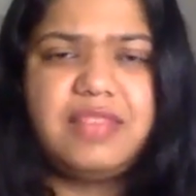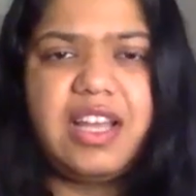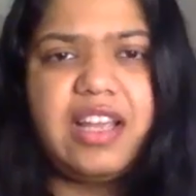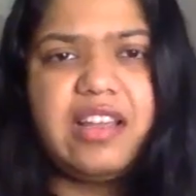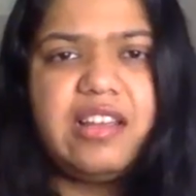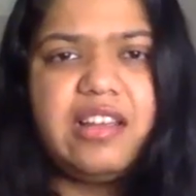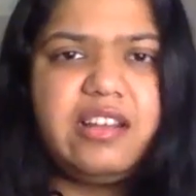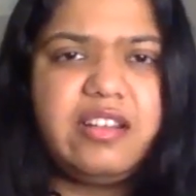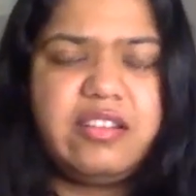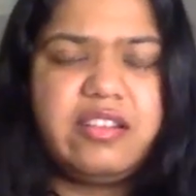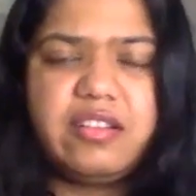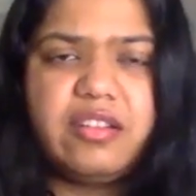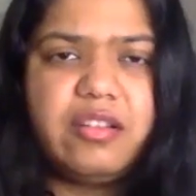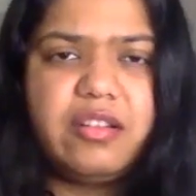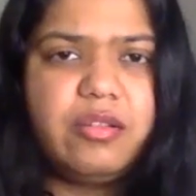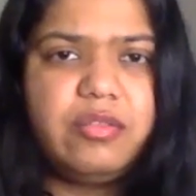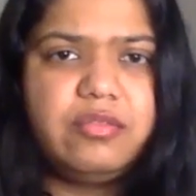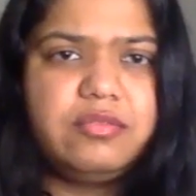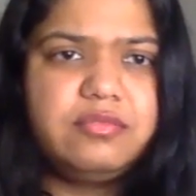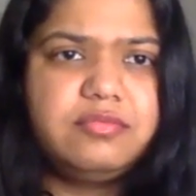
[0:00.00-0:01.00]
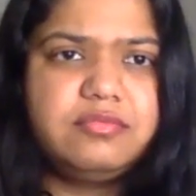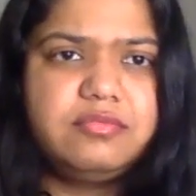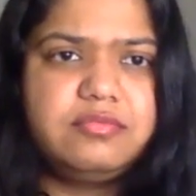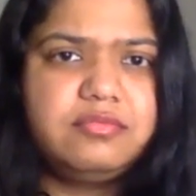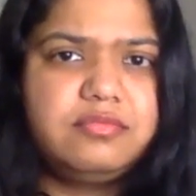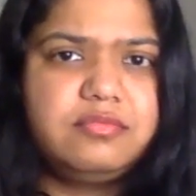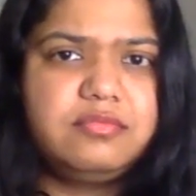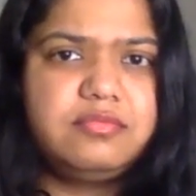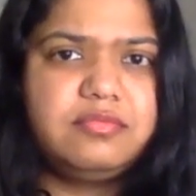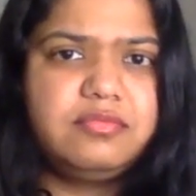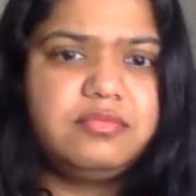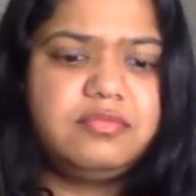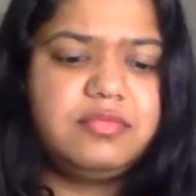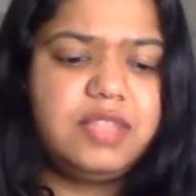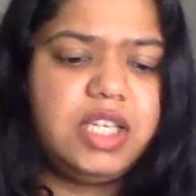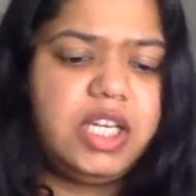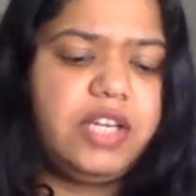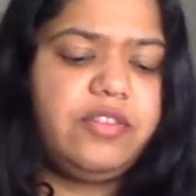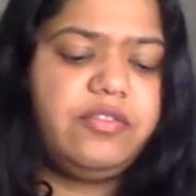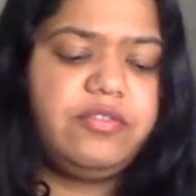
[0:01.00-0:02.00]
I can let it go.
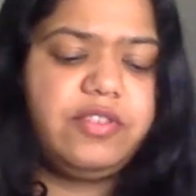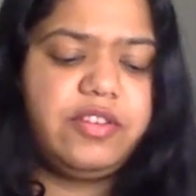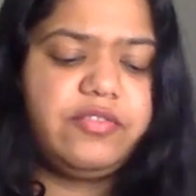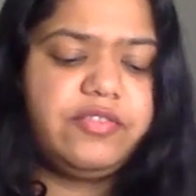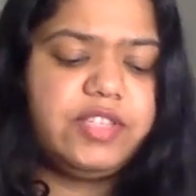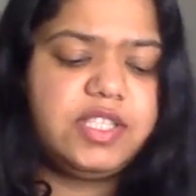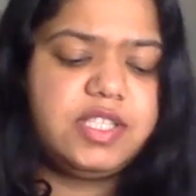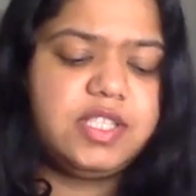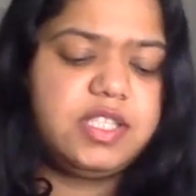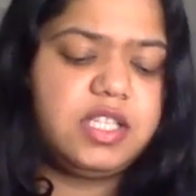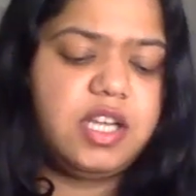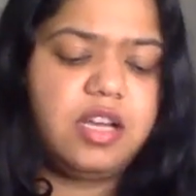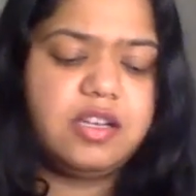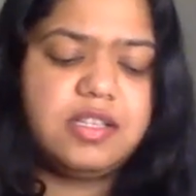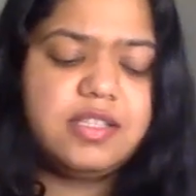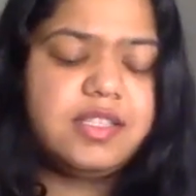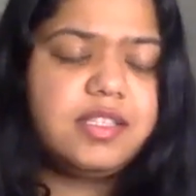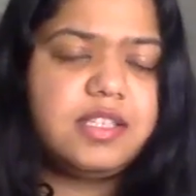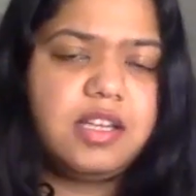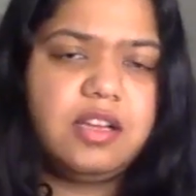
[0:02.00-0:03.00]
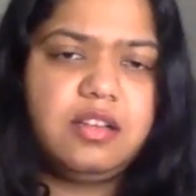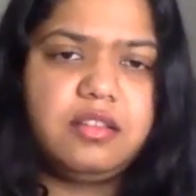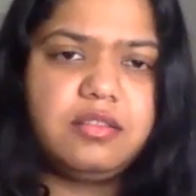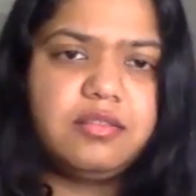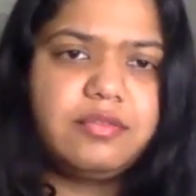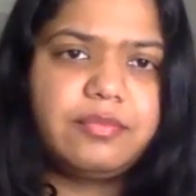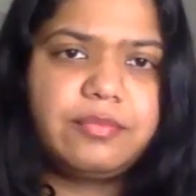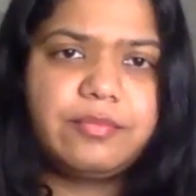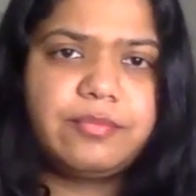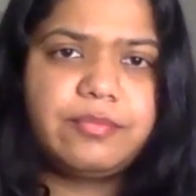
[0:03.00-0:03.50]
If it's done, it's done.